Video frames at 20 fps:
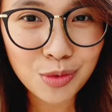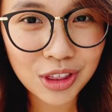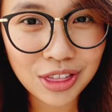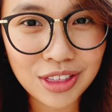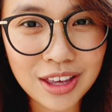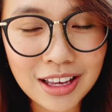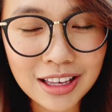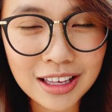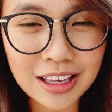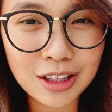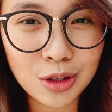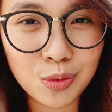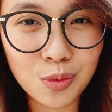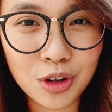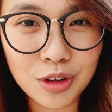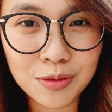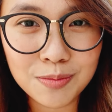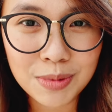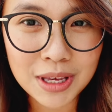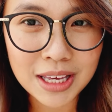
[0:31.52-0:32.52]
we think it
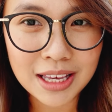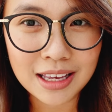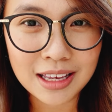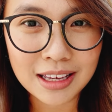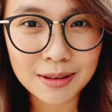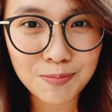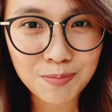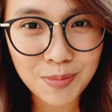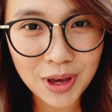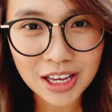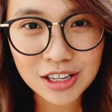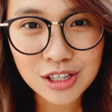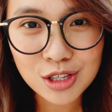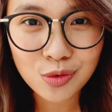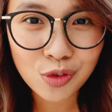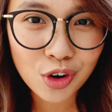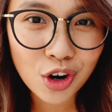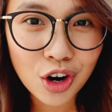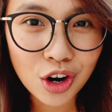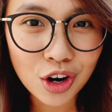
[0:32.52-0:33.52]
will be
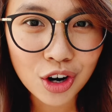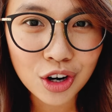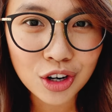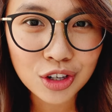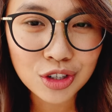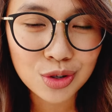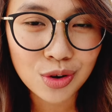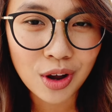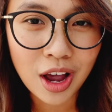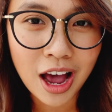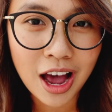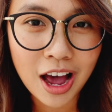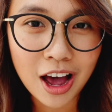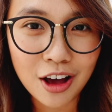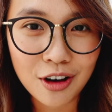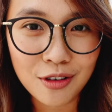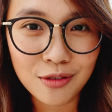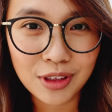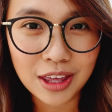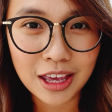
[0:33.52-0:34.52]
best for her to
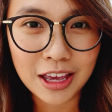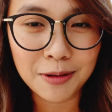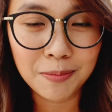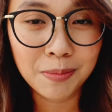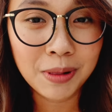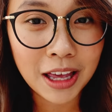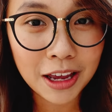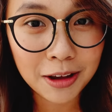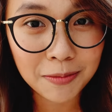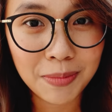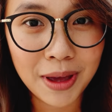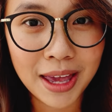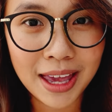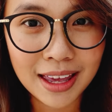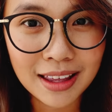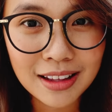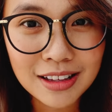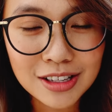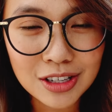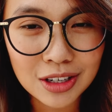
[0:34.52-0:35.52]
have a
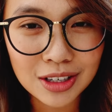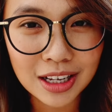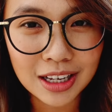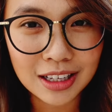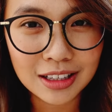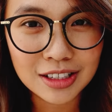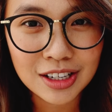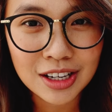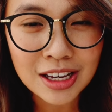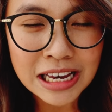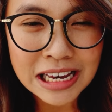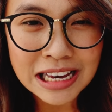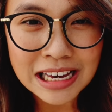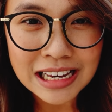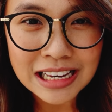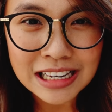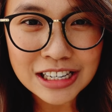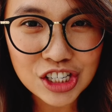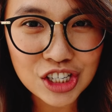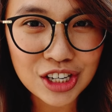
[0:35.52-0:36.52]
playpen so that
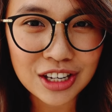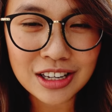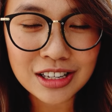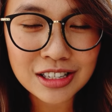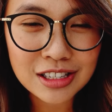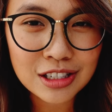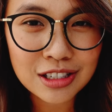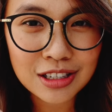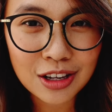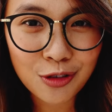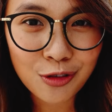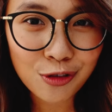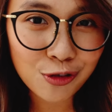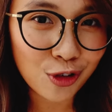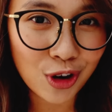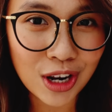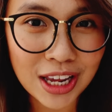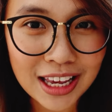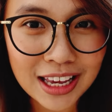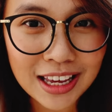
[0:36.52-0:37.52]
she's
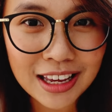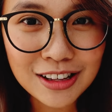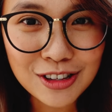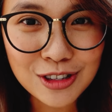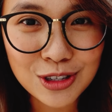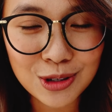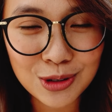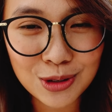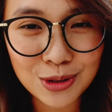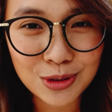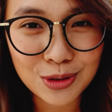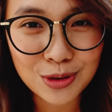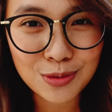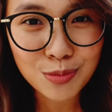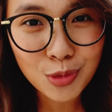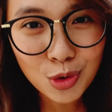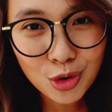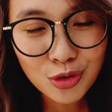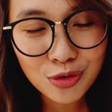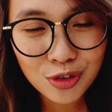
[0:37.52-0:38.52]
free to
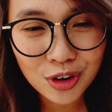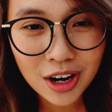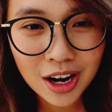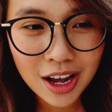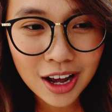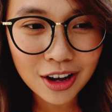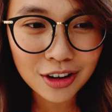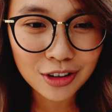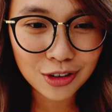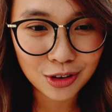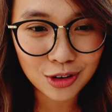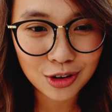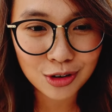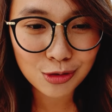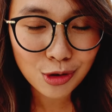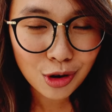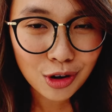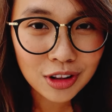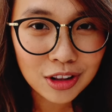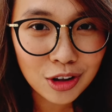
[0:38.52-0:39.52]
move around or
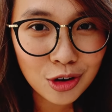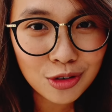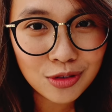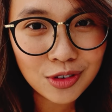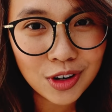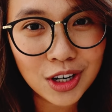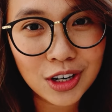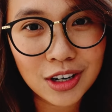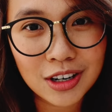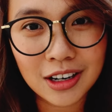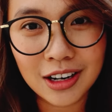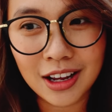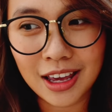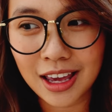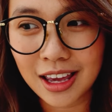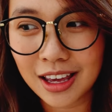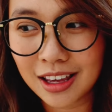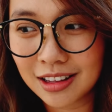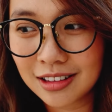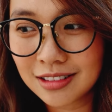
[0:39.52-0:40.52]
roll over
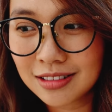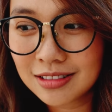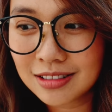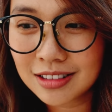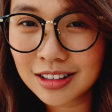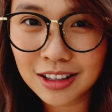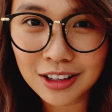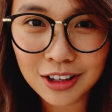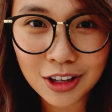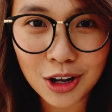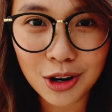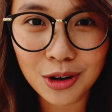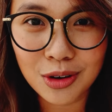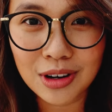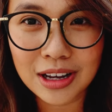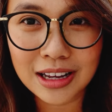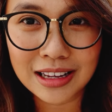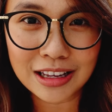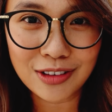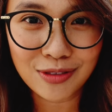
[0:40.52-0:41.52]
and, you
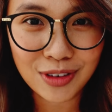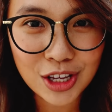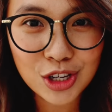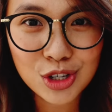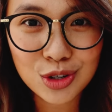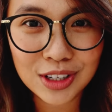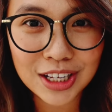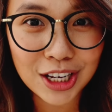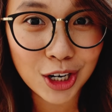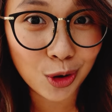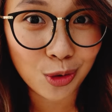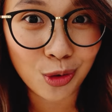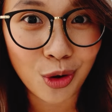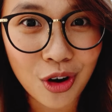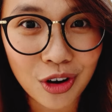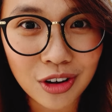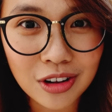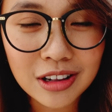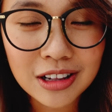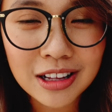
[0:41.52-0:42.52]
know, eventually
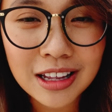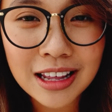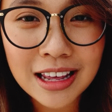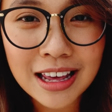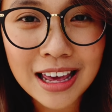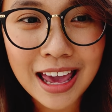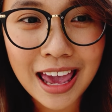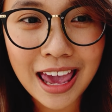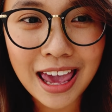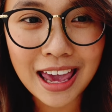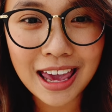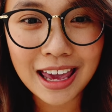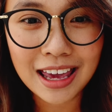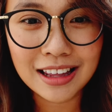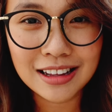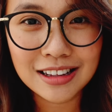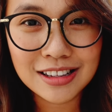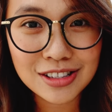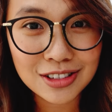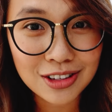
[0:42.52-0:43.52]
crawl
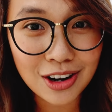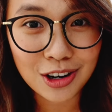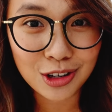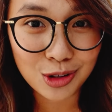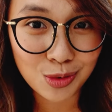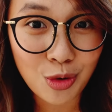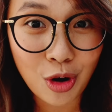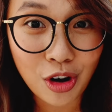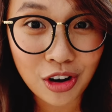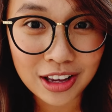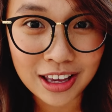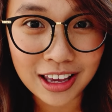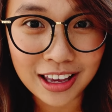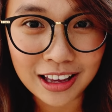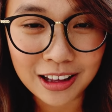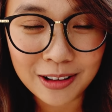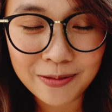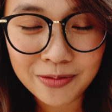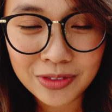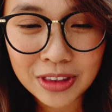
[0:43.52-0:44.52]
and start
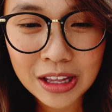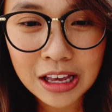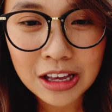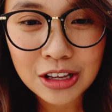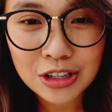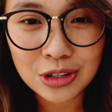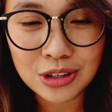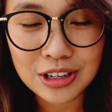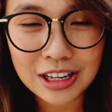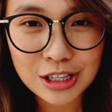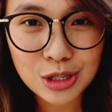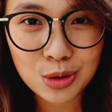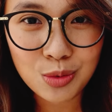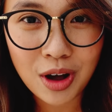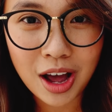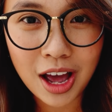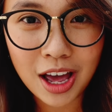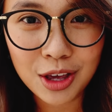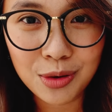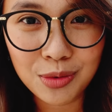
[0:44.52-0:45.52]
walking. So that's
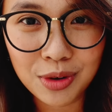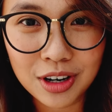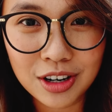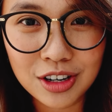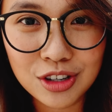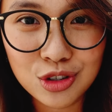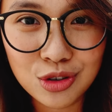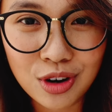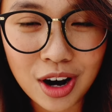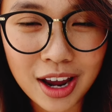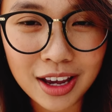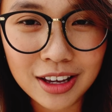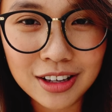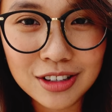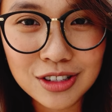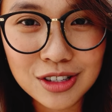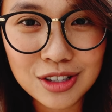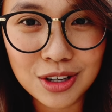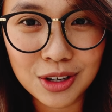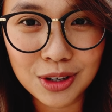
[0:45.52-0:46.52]
why we are
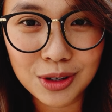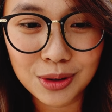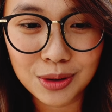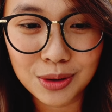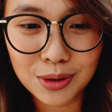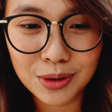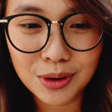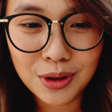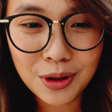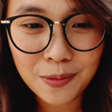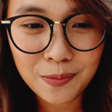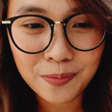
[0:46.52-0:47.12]
trying to